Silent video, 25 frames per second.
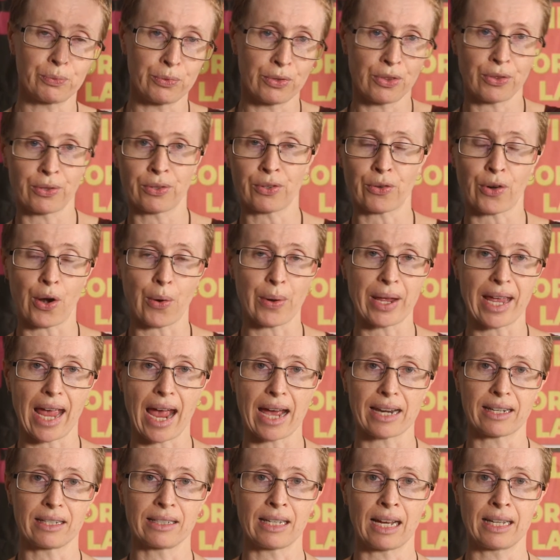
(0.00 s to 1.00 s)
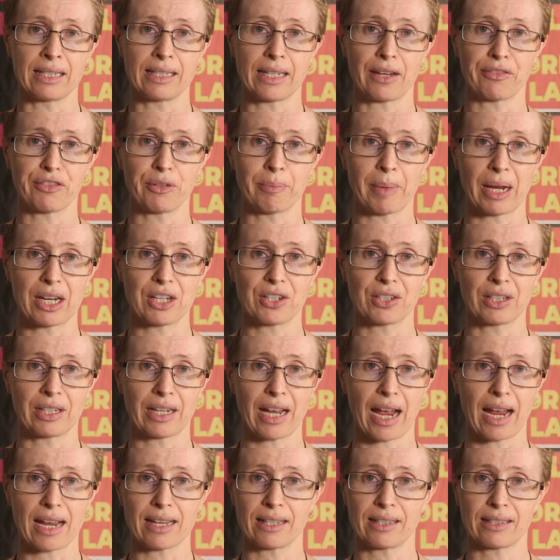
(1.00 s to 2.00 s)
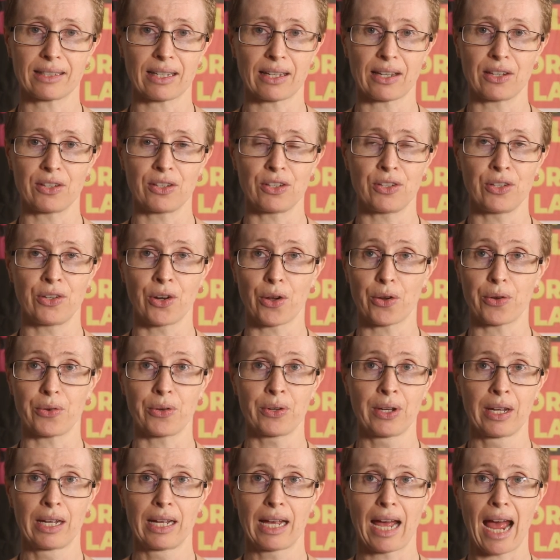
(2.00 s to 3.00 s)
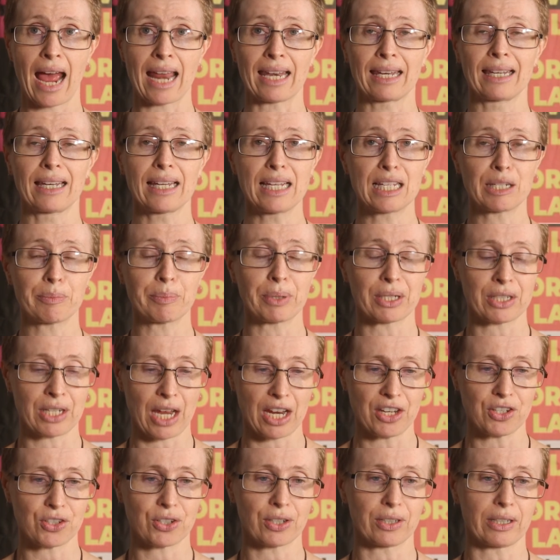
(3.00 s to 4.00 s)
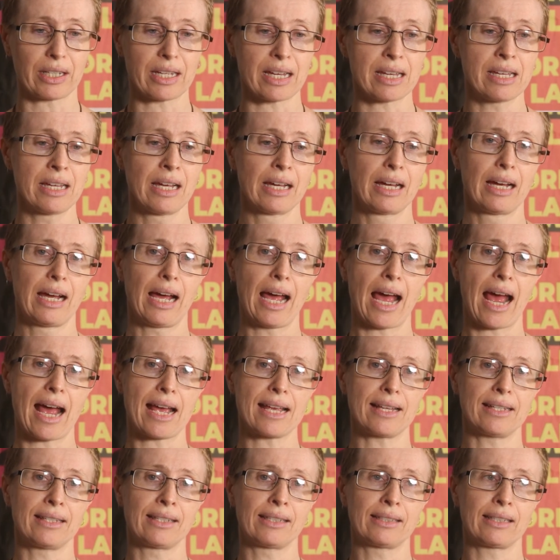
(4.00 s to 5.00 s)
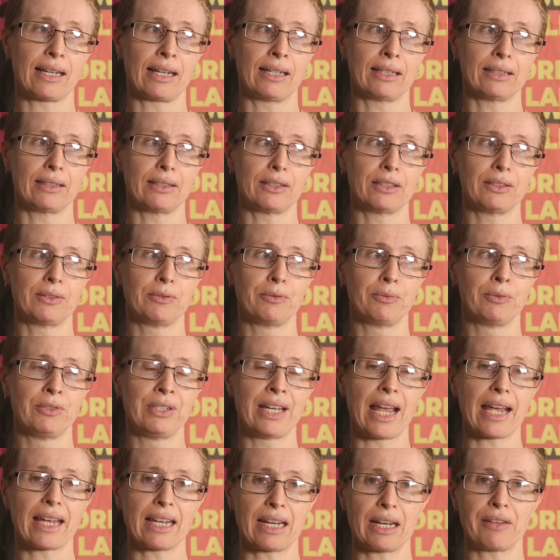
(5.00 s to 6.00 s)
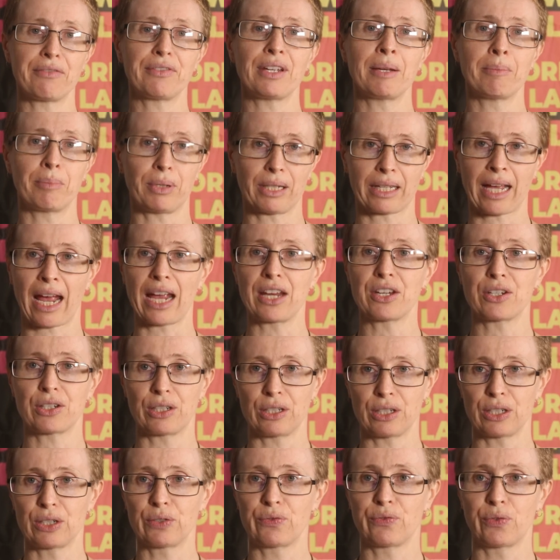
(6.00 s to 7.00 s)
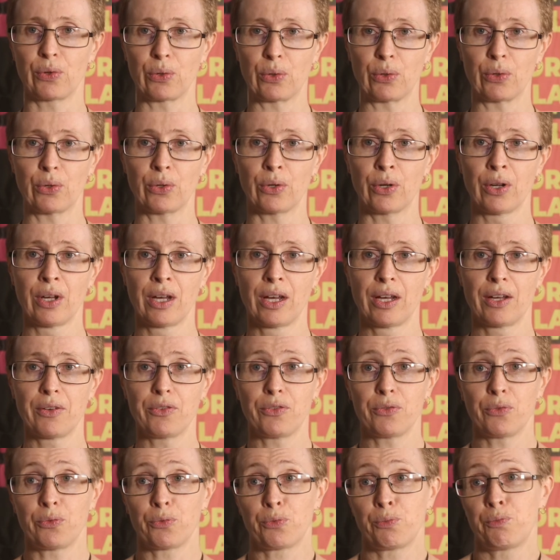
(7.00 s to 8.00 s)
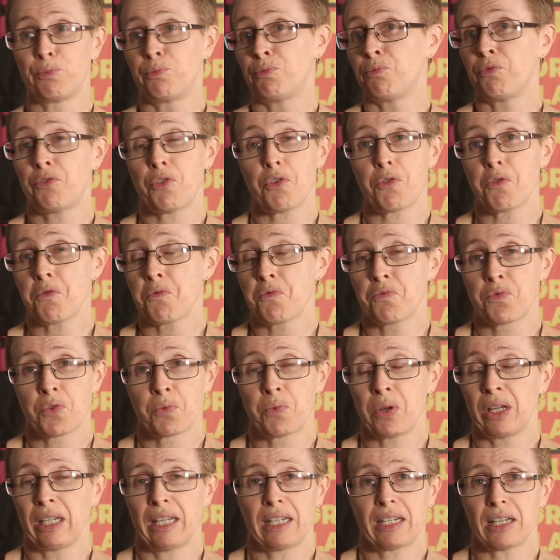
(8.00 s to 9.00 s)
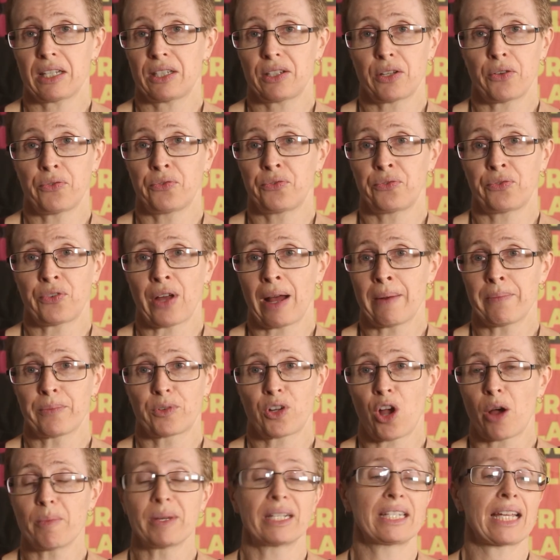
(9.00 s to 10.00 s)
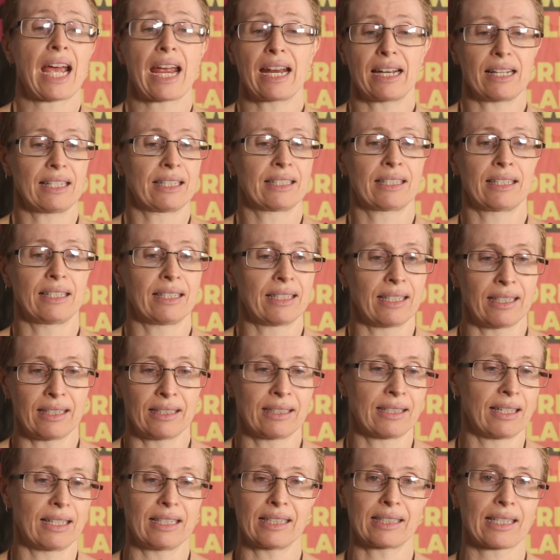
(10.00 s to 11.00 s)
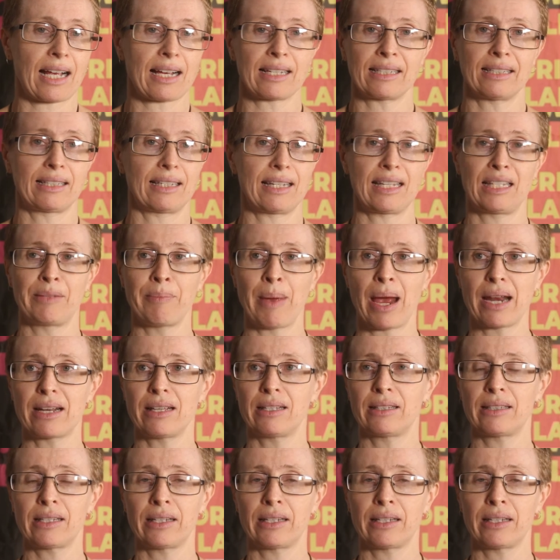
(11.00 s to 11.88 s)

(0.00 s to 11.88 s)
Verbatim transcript: throwing out a, a, defamation case you know at least potentially has uh, negative implications for for the willingness of um, commentators to, d- to discuss these matters.